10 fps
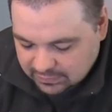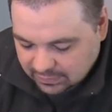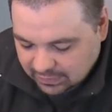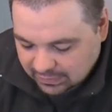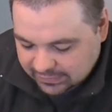
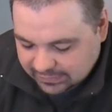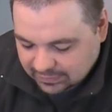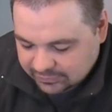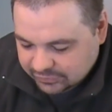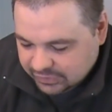
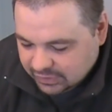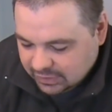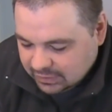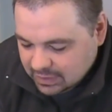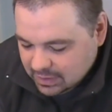
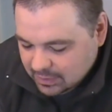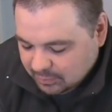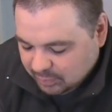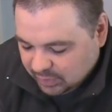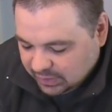Kelendritar,
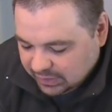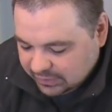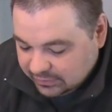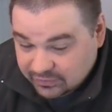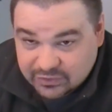
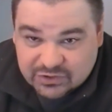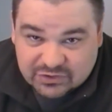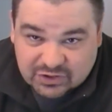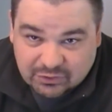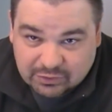but they're
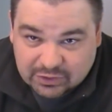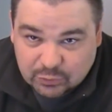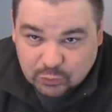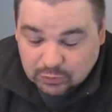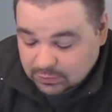just generally
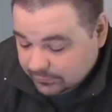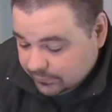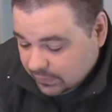cool.